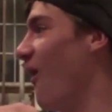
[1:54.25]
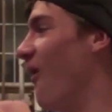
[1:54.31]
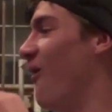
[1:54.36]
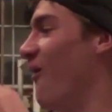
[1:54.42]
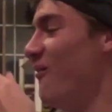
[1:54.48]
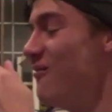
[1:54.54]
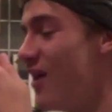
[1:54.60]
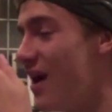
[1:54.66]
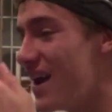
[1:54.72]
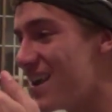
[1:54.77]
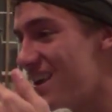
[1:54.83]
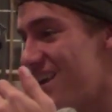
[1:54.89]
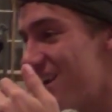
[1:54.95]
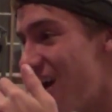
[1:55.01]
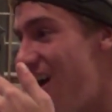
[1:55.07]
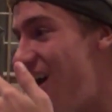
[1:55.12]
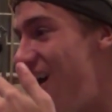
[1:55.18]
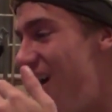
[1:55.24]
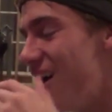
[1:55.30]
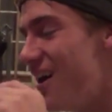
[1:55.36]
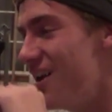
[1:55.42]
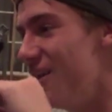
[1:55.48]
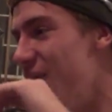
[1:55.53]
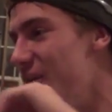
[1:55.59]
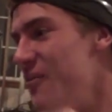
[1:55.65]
oh my god.